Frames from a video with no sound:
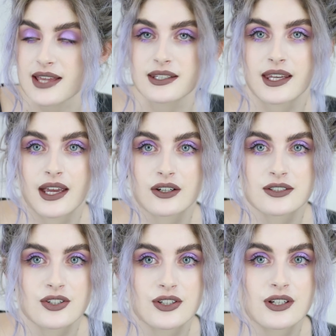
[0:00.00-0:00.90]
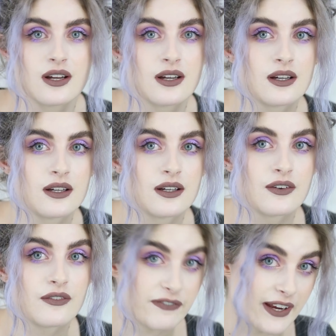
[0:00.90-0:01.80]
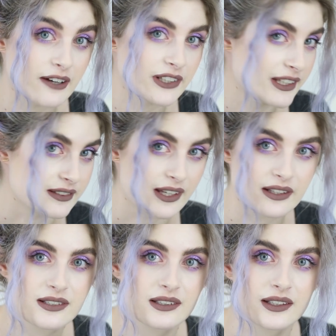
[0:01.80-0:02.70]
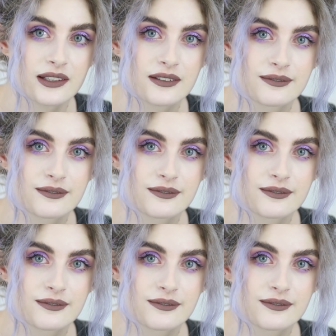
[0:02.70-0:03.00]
as a character very intensely.